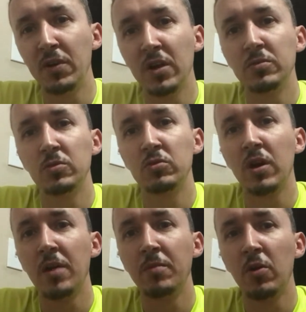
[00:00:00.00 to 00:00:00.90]
you're not
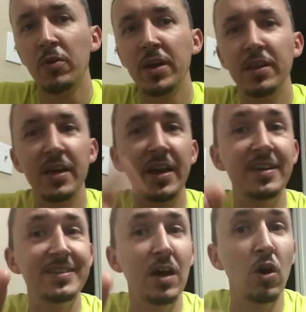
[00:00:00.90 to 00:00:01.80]
subscribed already. That
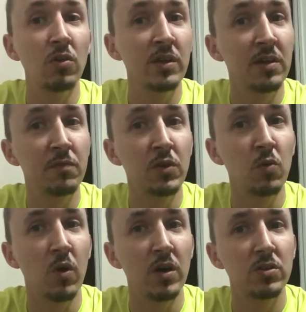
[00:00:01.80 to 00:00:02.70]
is only if
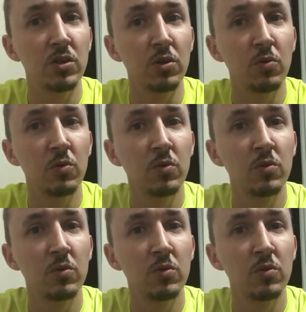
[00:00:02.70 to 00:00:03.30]
you want to.